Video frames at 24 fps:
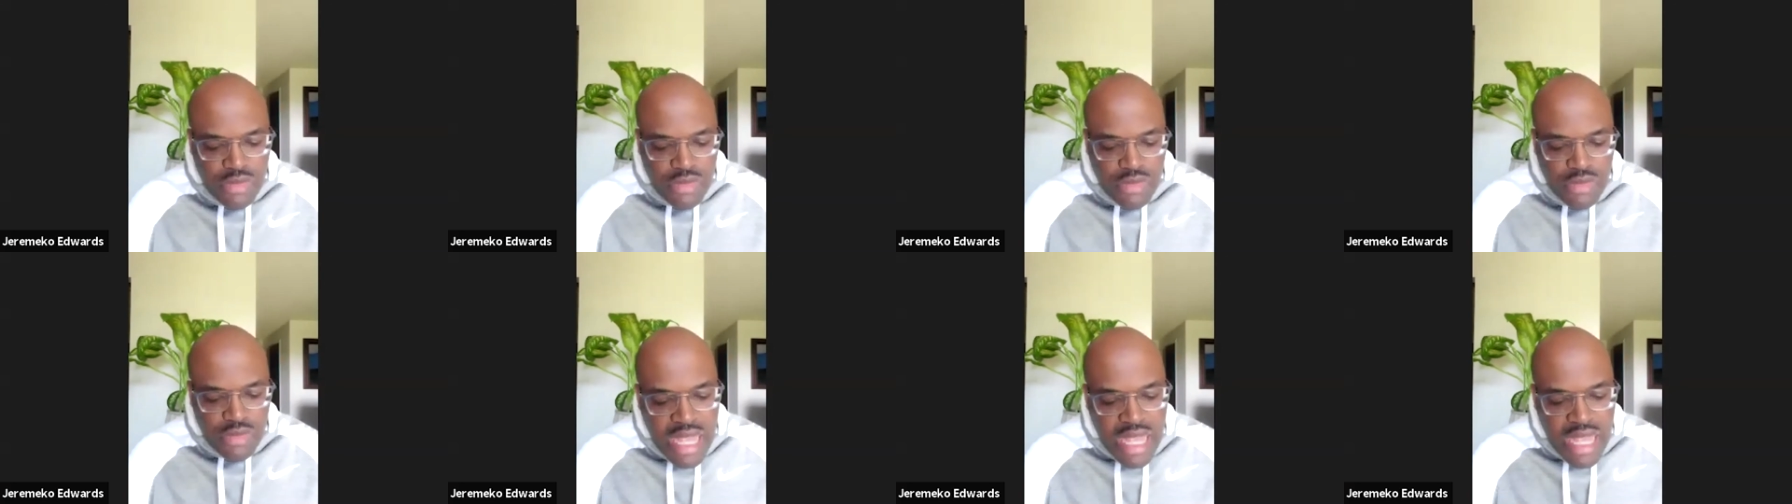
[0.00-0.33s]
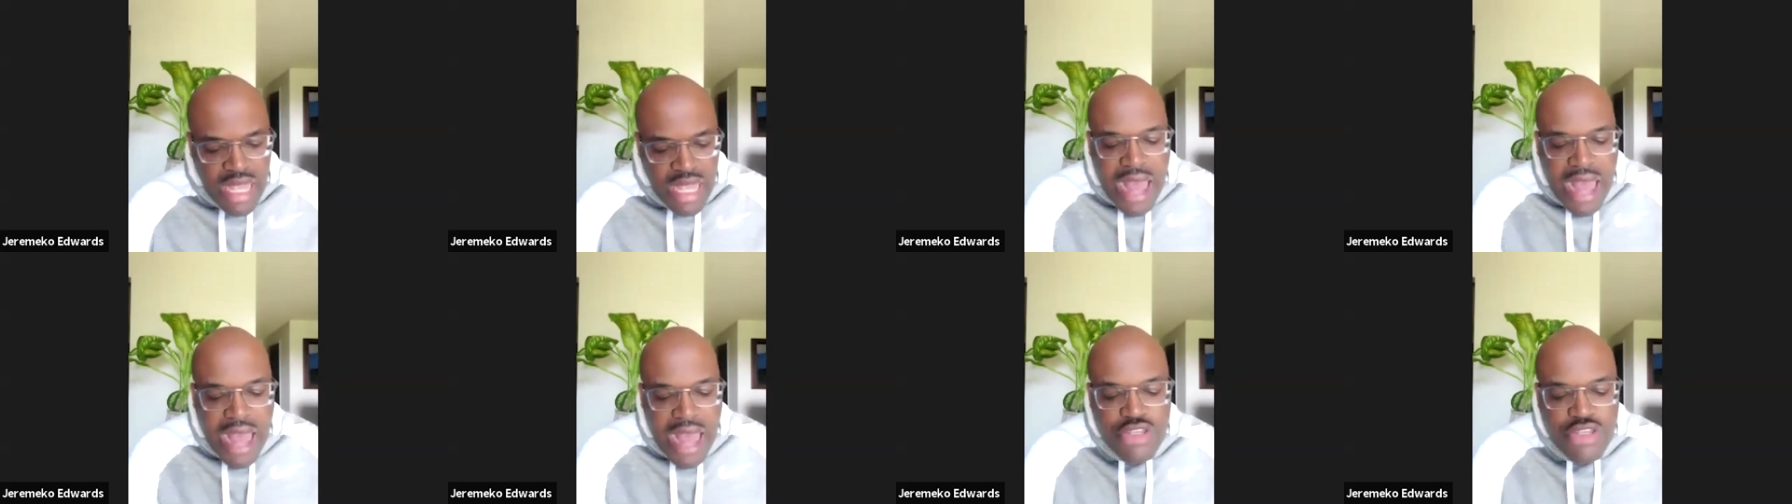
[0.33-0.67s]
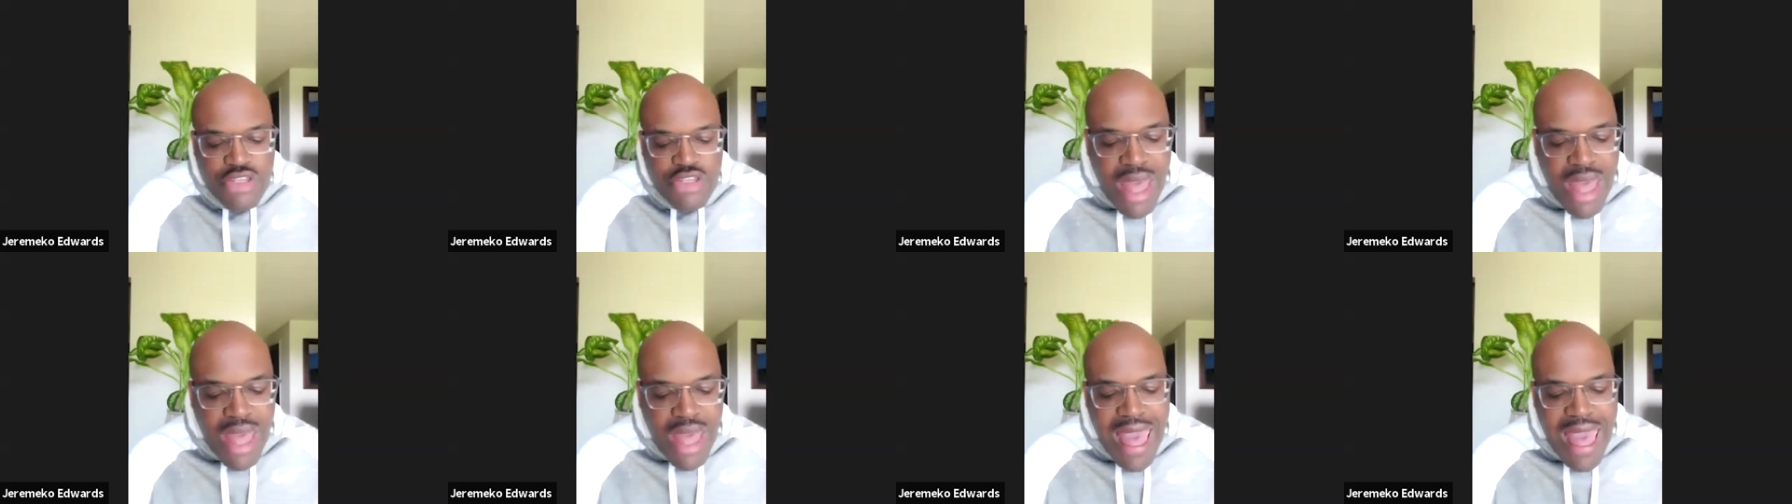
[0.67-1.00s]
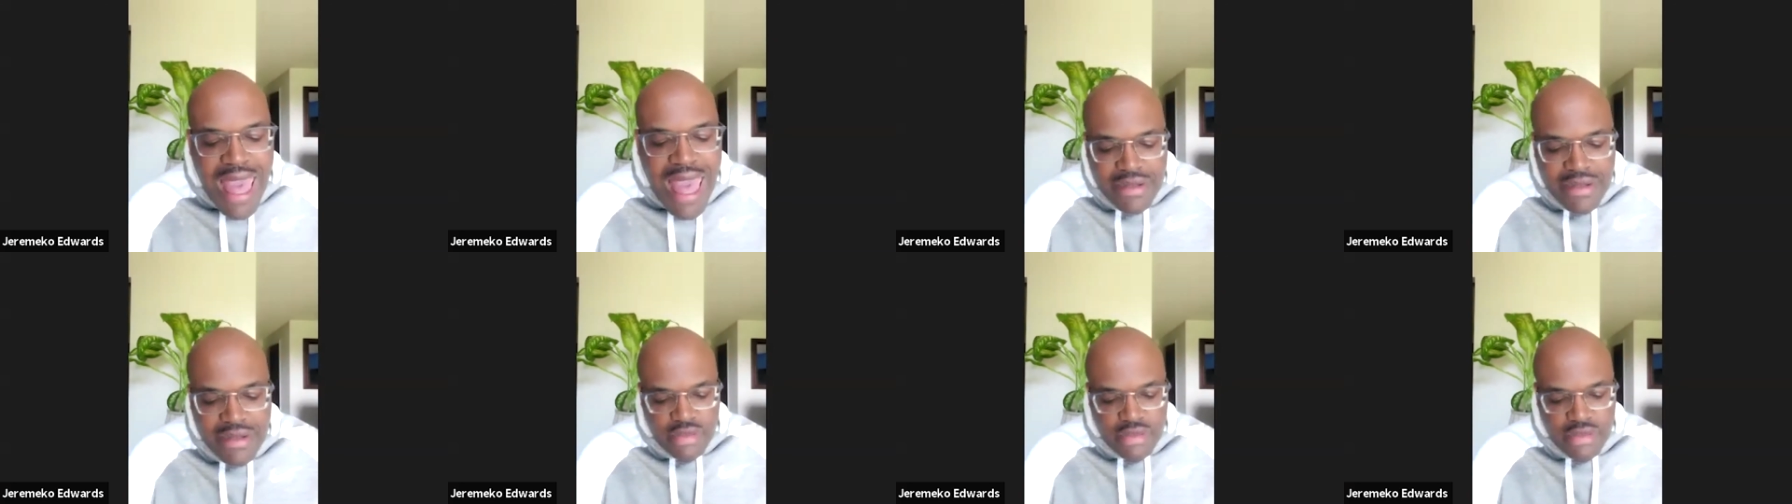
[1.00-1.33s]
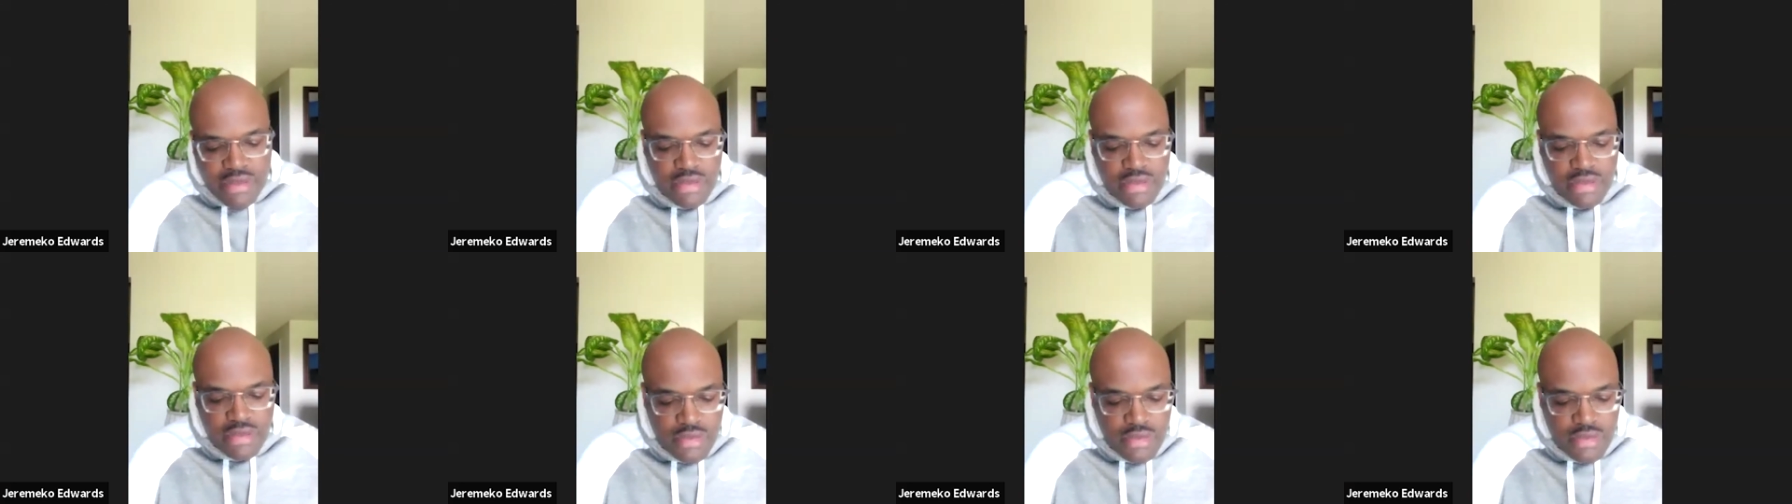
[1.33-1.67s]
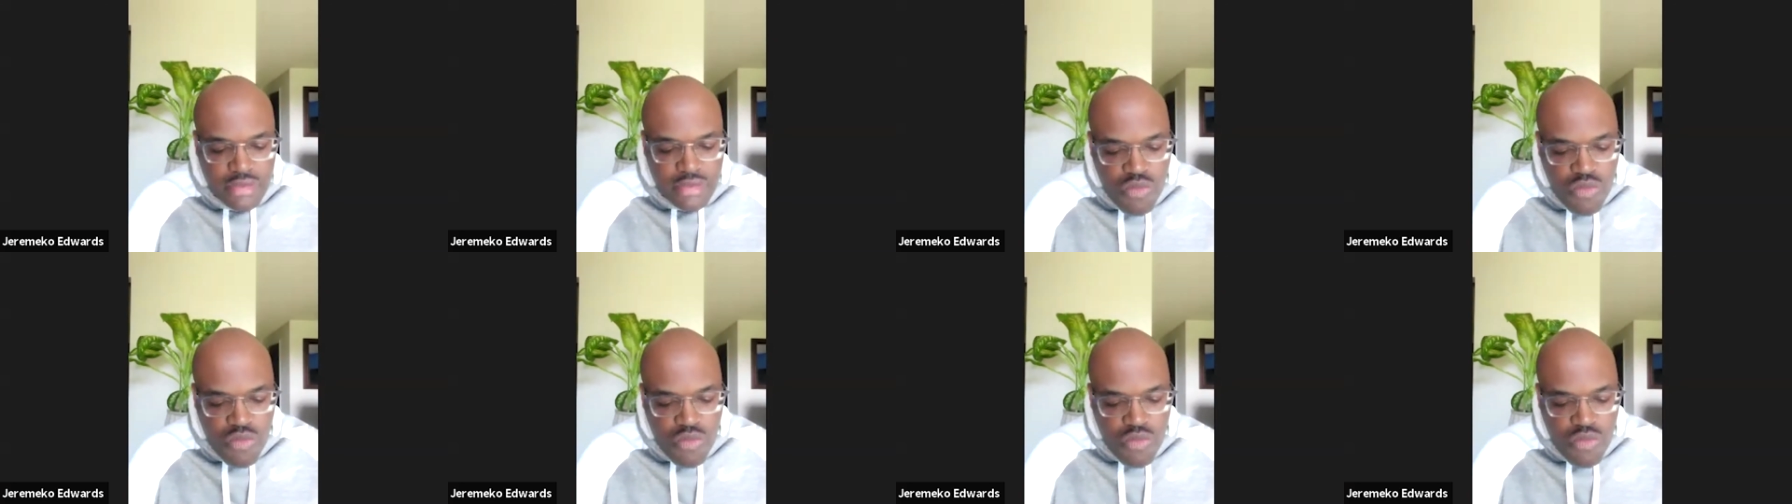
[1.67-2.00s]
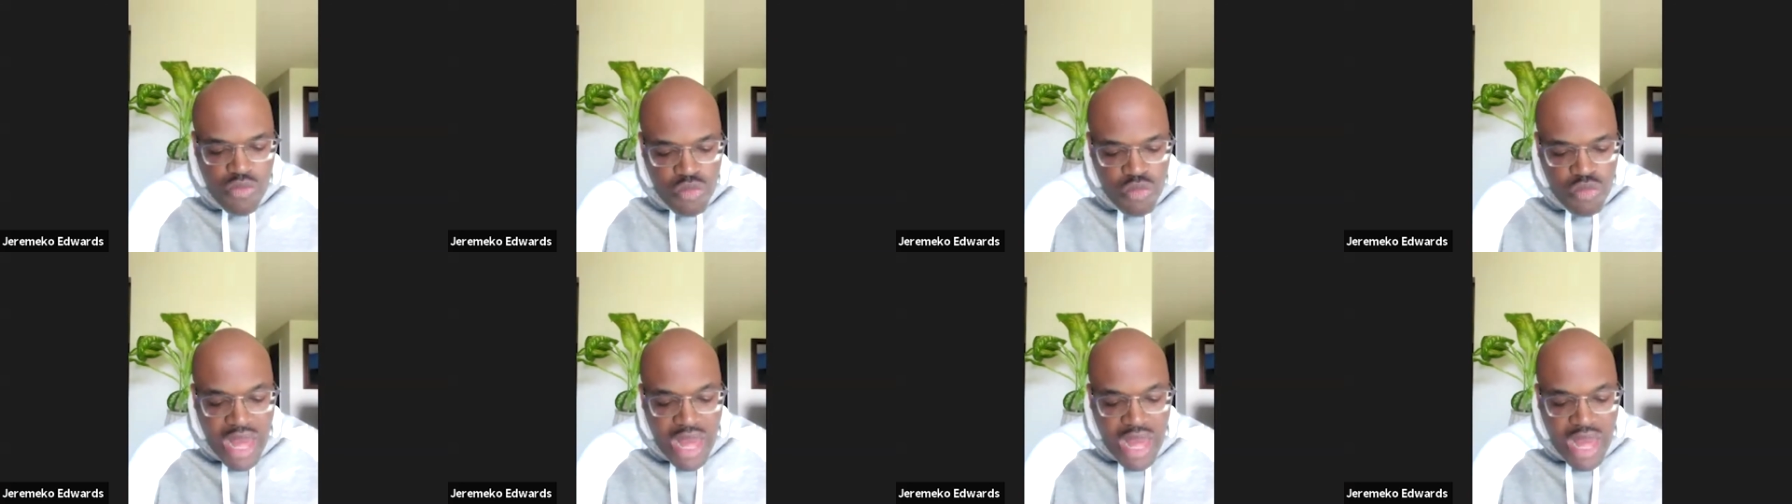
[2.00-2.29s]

how you act, how